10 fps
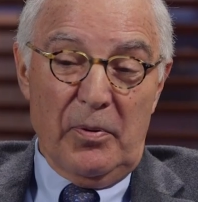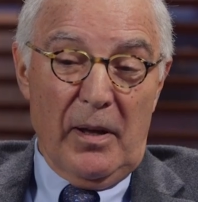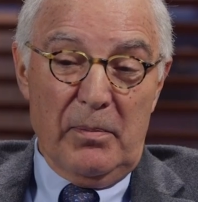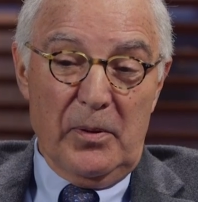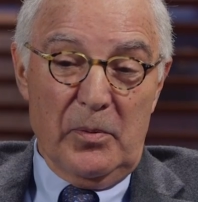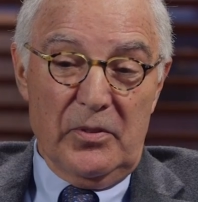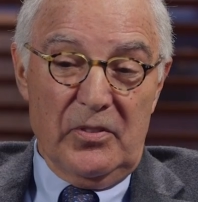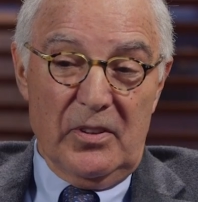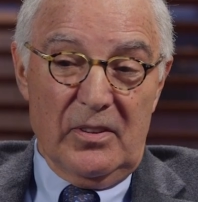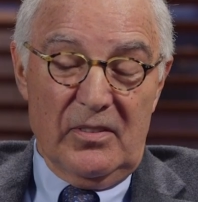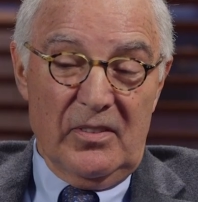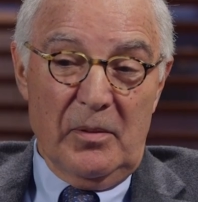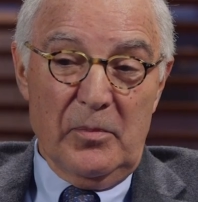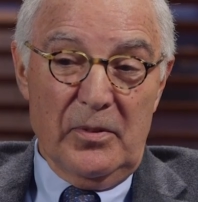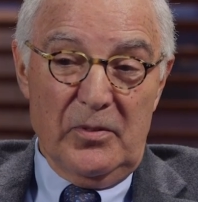probably was the
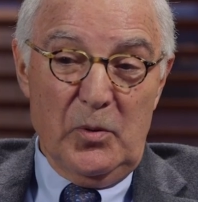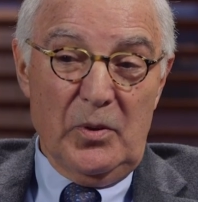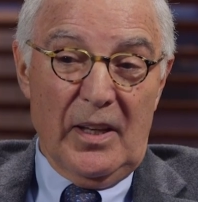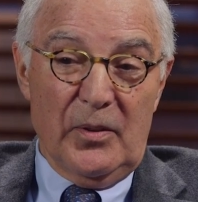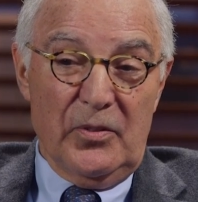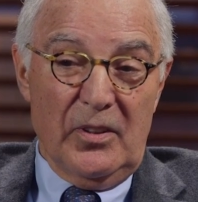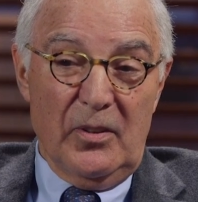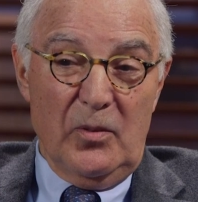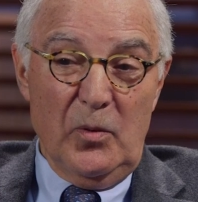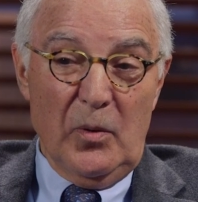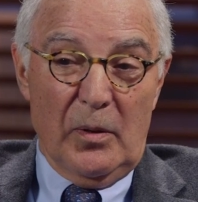number of 2002.